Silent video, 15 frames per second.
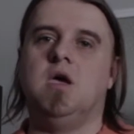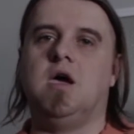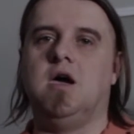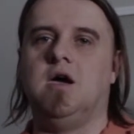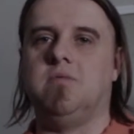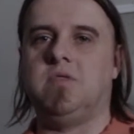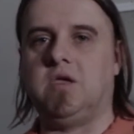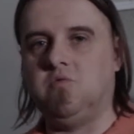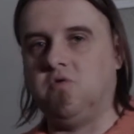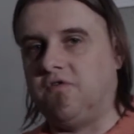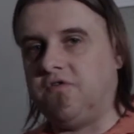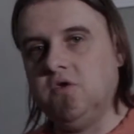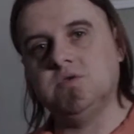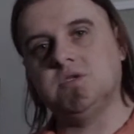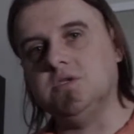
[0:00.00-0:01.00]
They
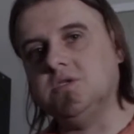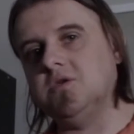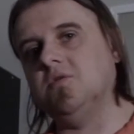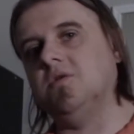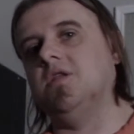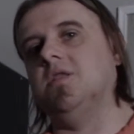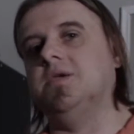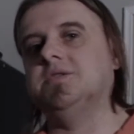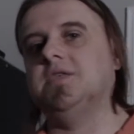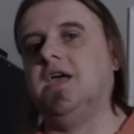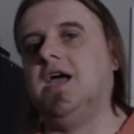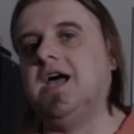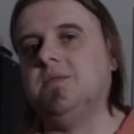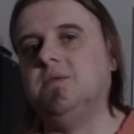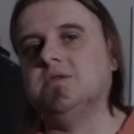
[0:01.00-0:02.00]
refused to do it unless they
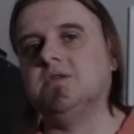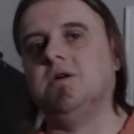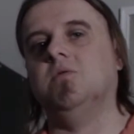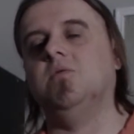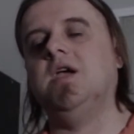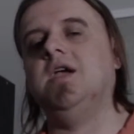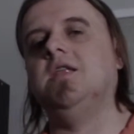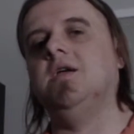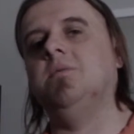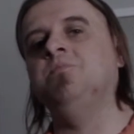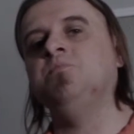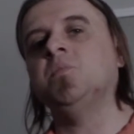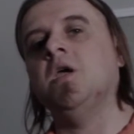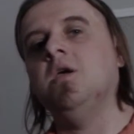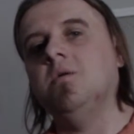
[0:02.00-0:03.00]
had this R rating,
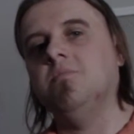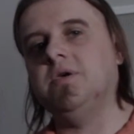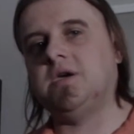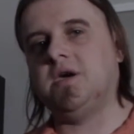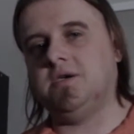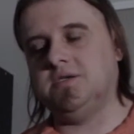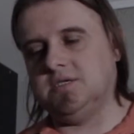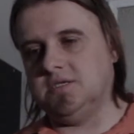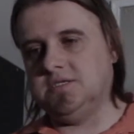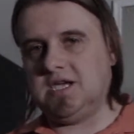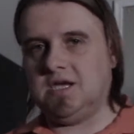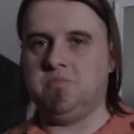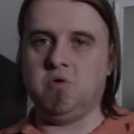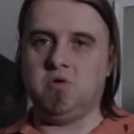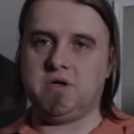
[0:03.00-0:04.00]
because the
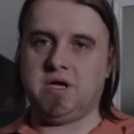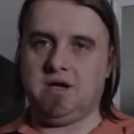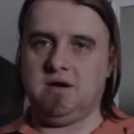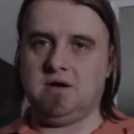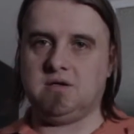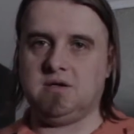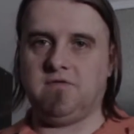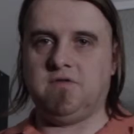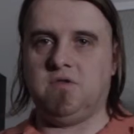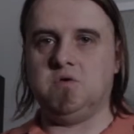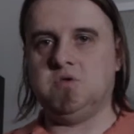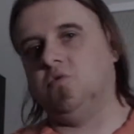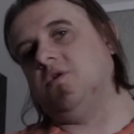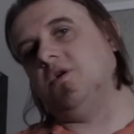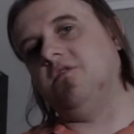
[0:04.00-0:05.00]
Deadpool character, for
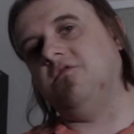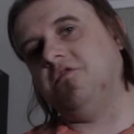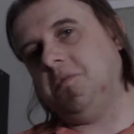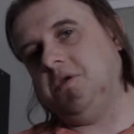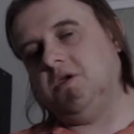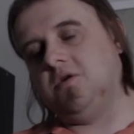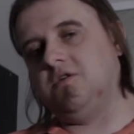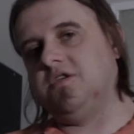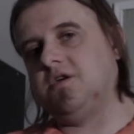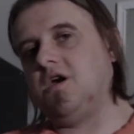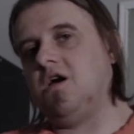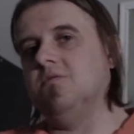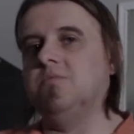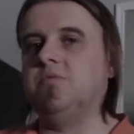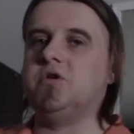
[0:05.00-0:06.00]
those who are unfamiliar with the
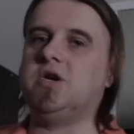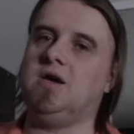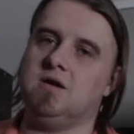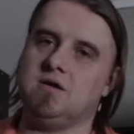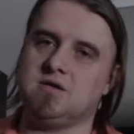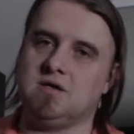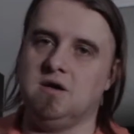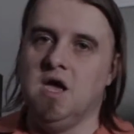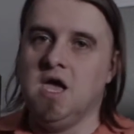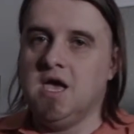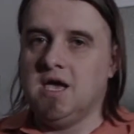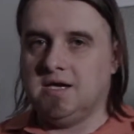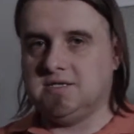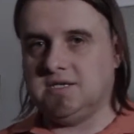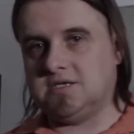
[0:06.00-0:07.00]
comic book character,
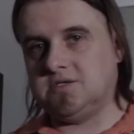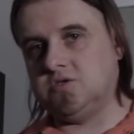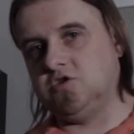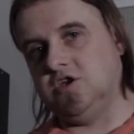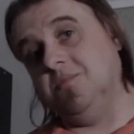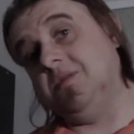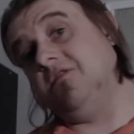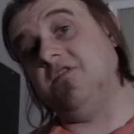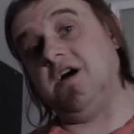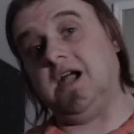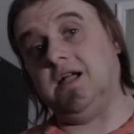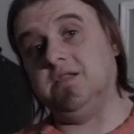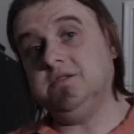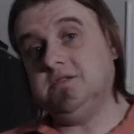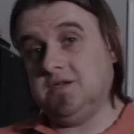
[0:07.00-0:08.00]
is extremely
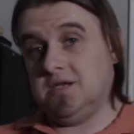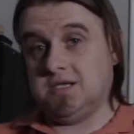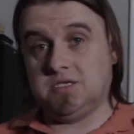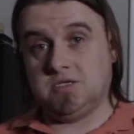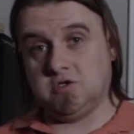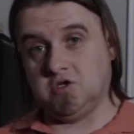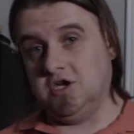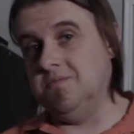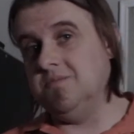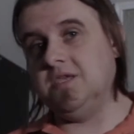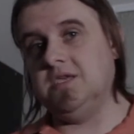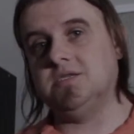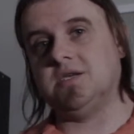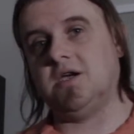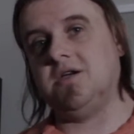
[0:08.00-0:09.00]
violent,
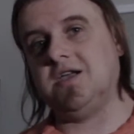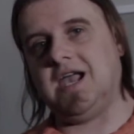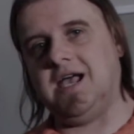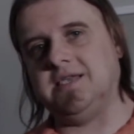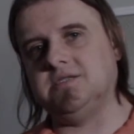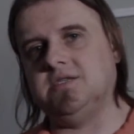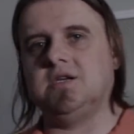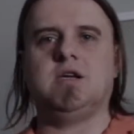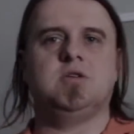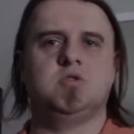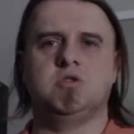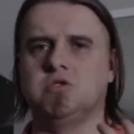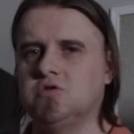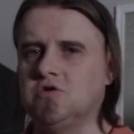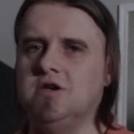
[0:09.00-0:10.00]
extremely sarcastic,
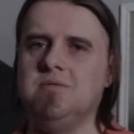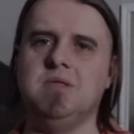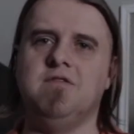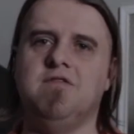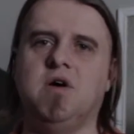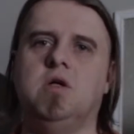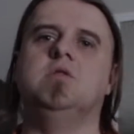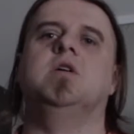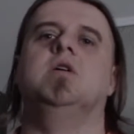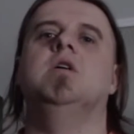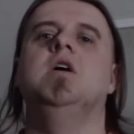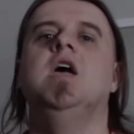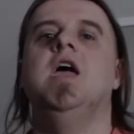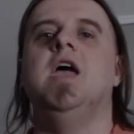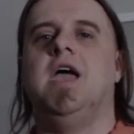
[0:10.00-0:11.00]
extremely
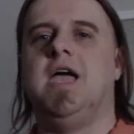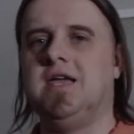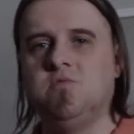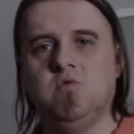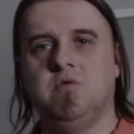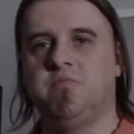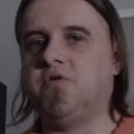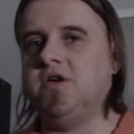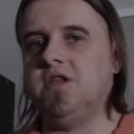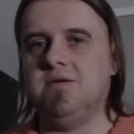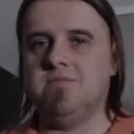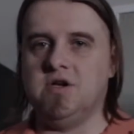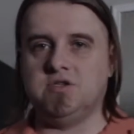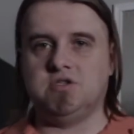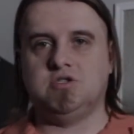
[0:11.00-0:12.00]
vulgar, and will
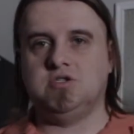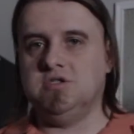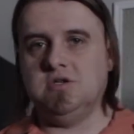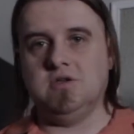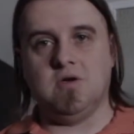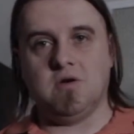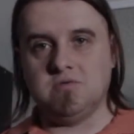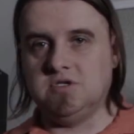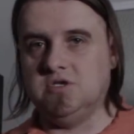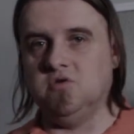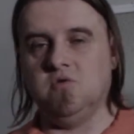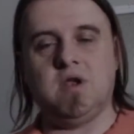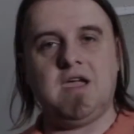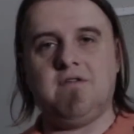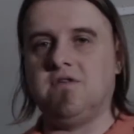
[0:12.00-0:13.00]
pretty much, you know,
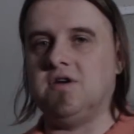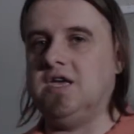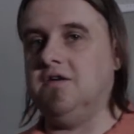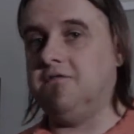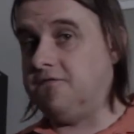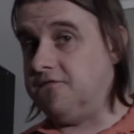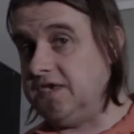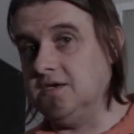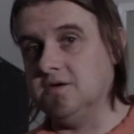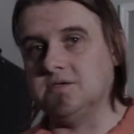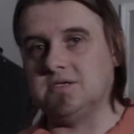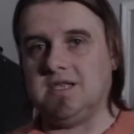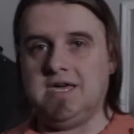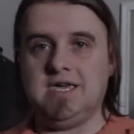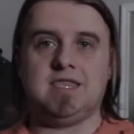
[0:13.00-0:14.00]
do whatever he
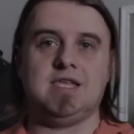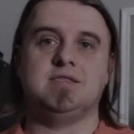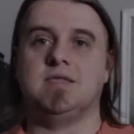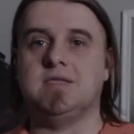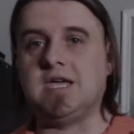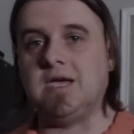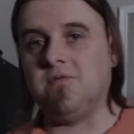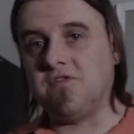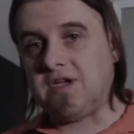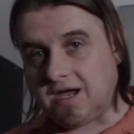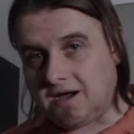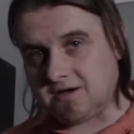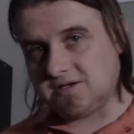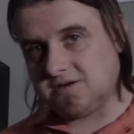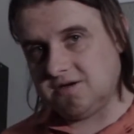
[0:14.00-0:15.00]
feels like. That's the type of
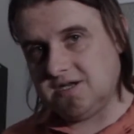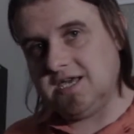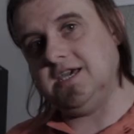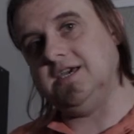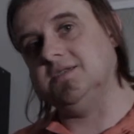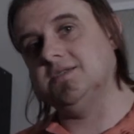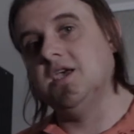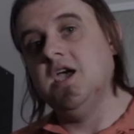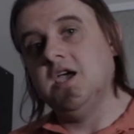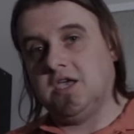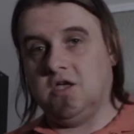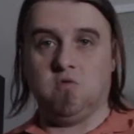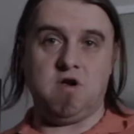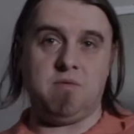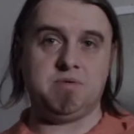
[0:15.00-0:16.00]
character he is.
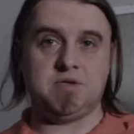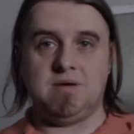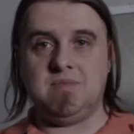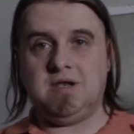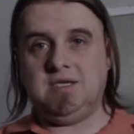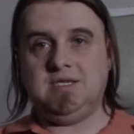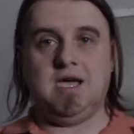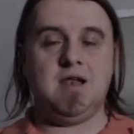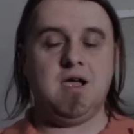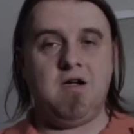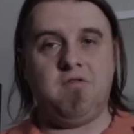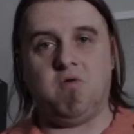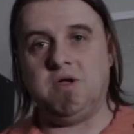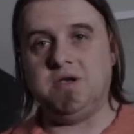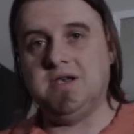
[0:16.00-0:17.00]
He'll rip somebody's head
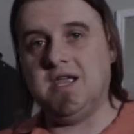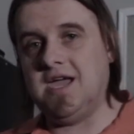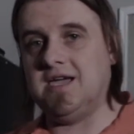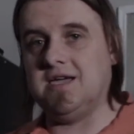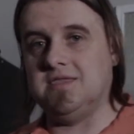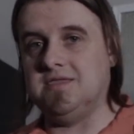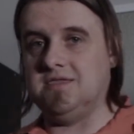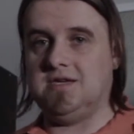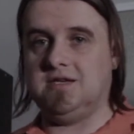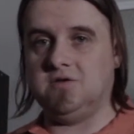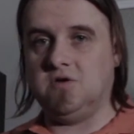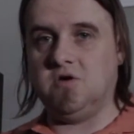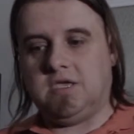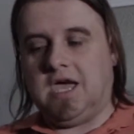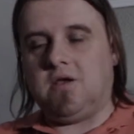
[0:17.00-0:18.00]
off one day and
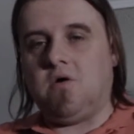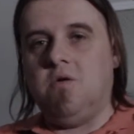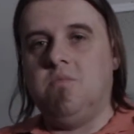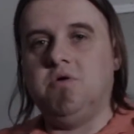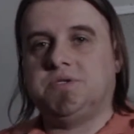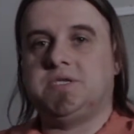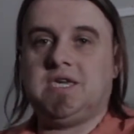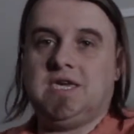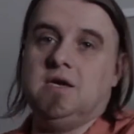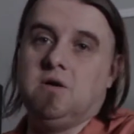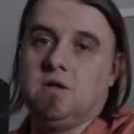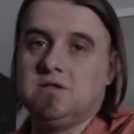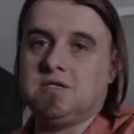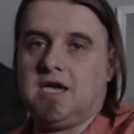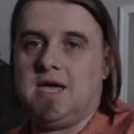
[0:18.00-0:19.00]
then get almost
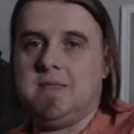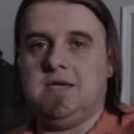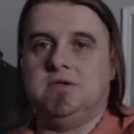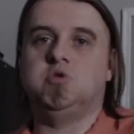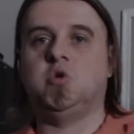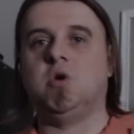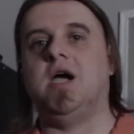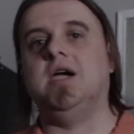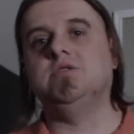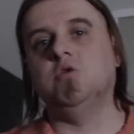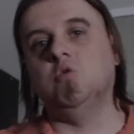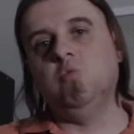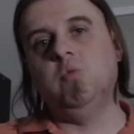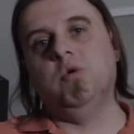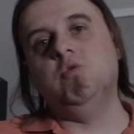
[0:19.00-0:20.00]
killed and then try
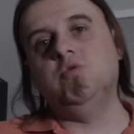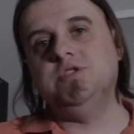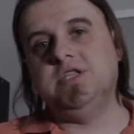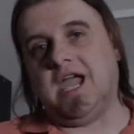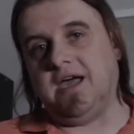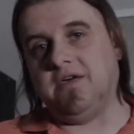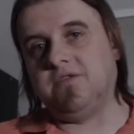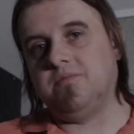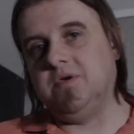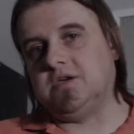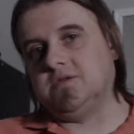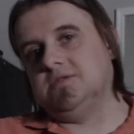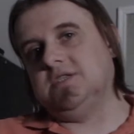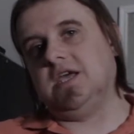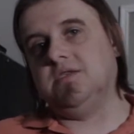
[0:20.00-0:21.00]
to woo Death,
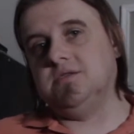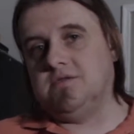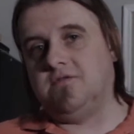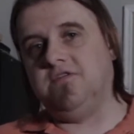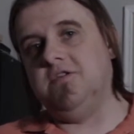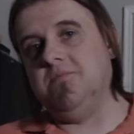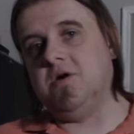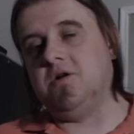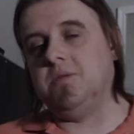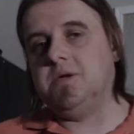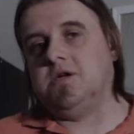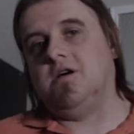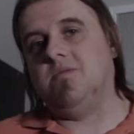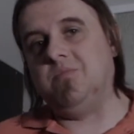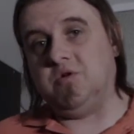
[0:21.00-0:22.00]
because Death is a female in
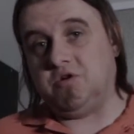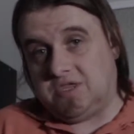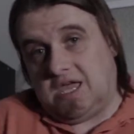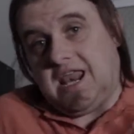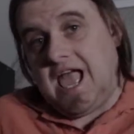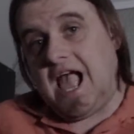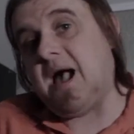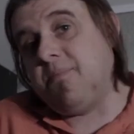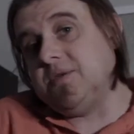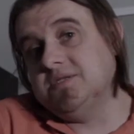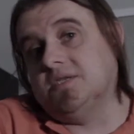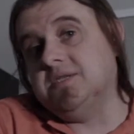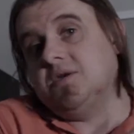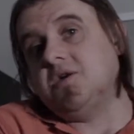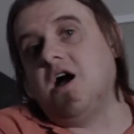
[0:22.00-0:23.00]
the comic book. That
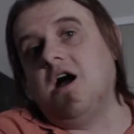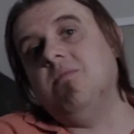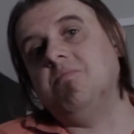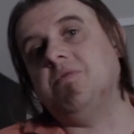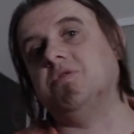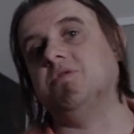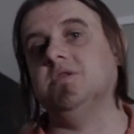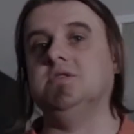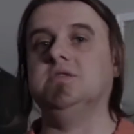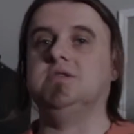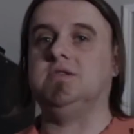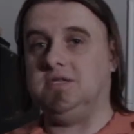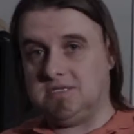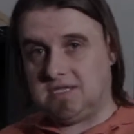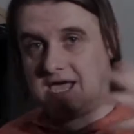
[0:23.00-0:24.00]
happens in the comic book.
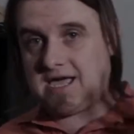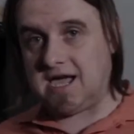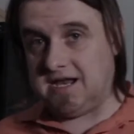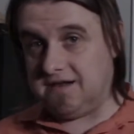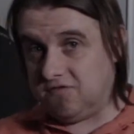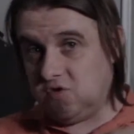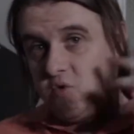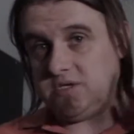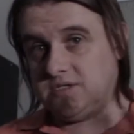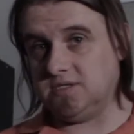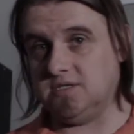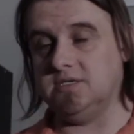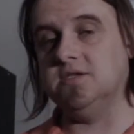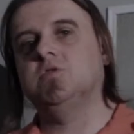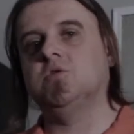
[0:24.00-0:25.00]
It's that kind of
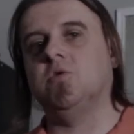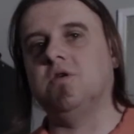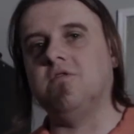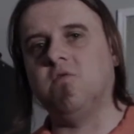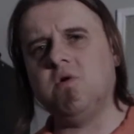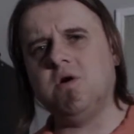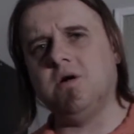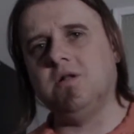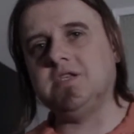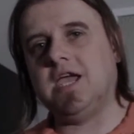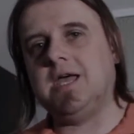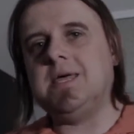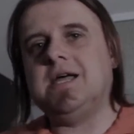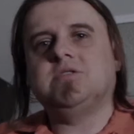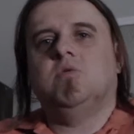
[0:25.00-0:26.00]
twisted sort of world,
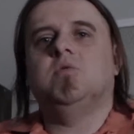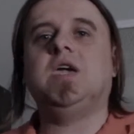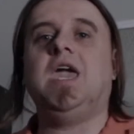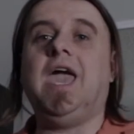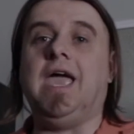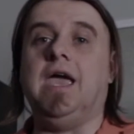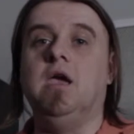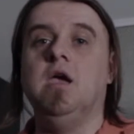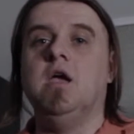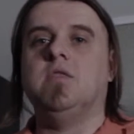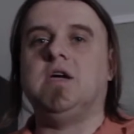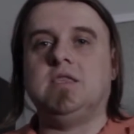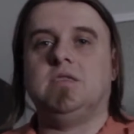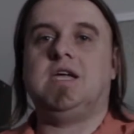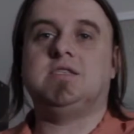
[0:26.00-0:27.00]
and that's okay.
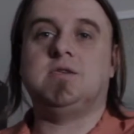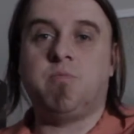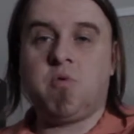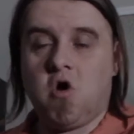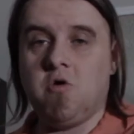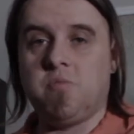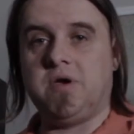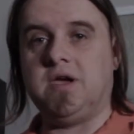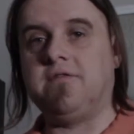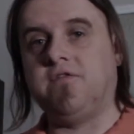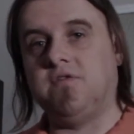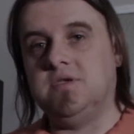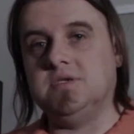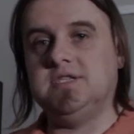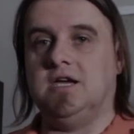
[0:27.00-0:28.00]
That's appropriate
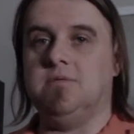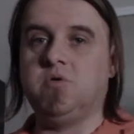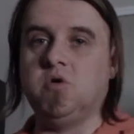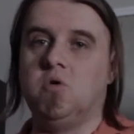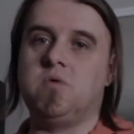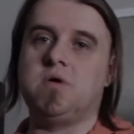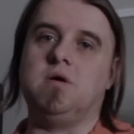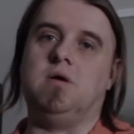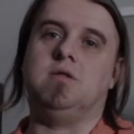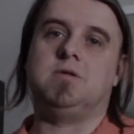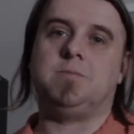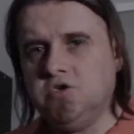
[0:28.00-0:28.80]
for the Deadpool world.